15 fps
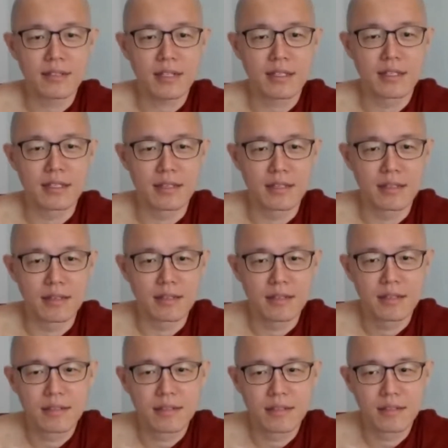that the
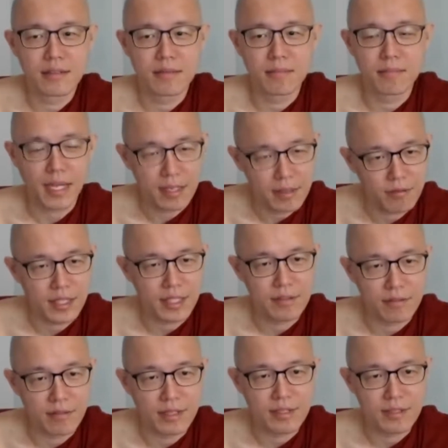bad way
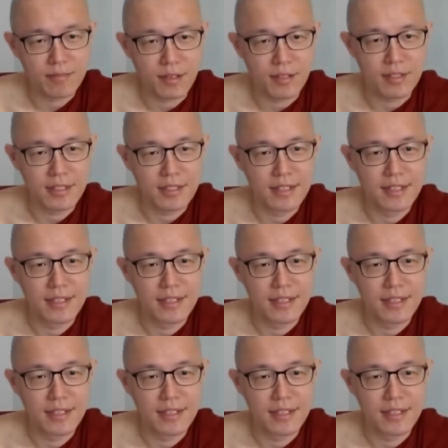to respond?